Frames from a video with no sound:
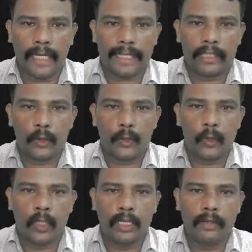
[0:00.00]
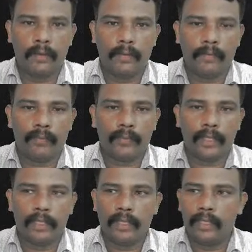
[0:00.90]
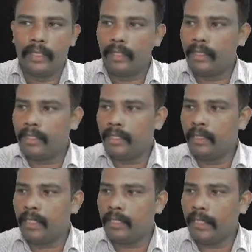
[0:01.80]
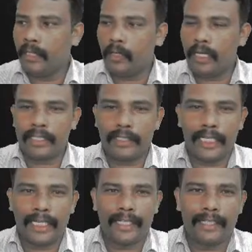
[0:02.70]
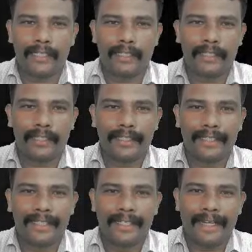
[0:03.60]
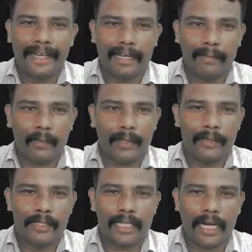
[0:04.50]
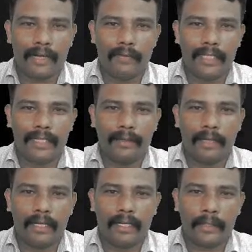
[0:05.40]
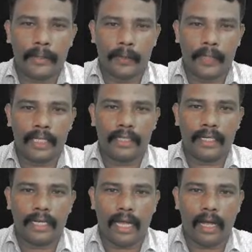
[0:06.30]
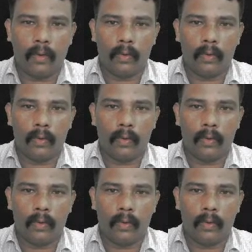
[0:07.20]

actual this is just the introduction. I am going to start with the unit now.